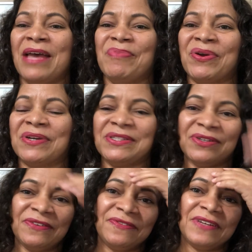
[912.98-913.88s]
Because
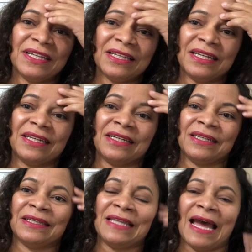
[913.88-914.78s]
you're
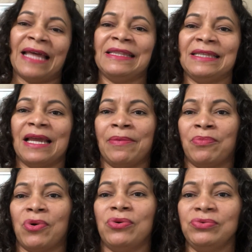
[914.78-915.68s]
feeling that
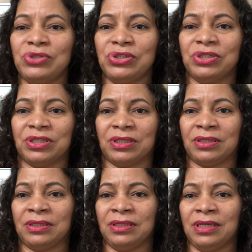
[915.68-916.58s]

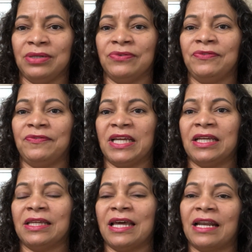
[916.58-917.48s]
emotion, you
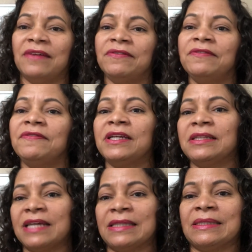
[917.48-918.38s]
think that
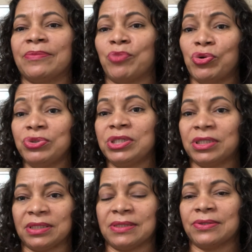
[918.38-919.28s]
everything that's
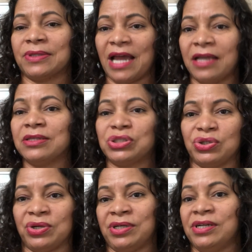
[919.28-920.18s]
emotion is connected to
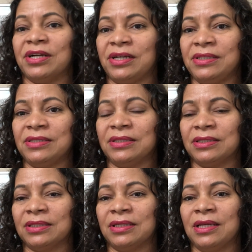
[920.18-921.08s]
your heart,
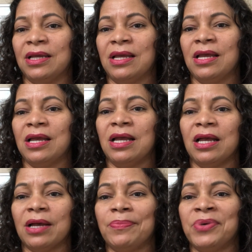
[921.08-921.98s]

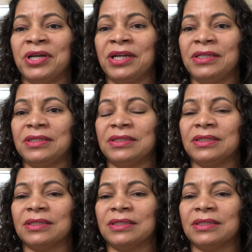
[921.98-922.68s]
but